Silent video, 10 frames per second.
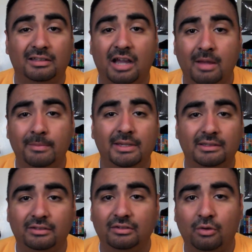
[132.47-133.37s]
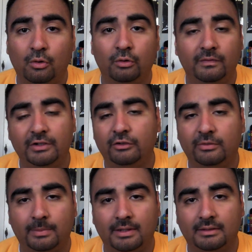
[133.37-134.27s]
comment or video
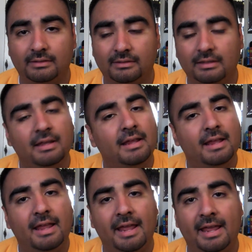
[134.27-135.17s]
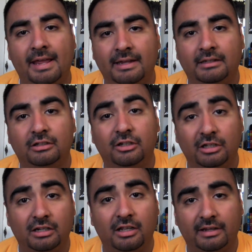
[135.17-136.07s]
response, and
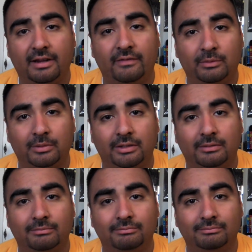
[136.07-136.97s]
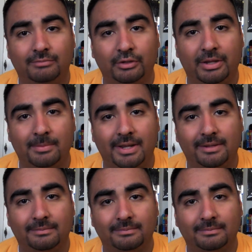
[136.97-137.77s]
good luck, everyone. Okay, bye.